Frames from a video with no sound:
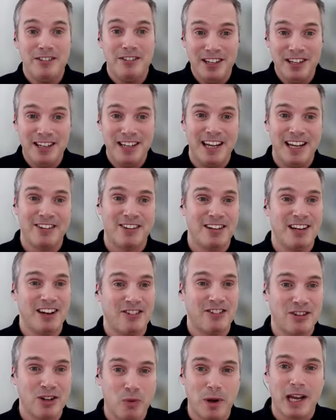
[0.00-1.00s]
the
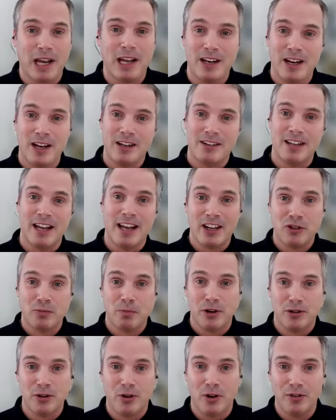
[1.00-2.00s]
international recognized
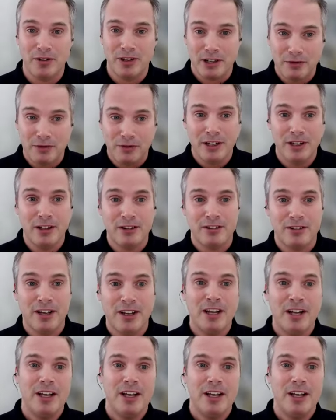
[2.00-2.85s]
expert on this field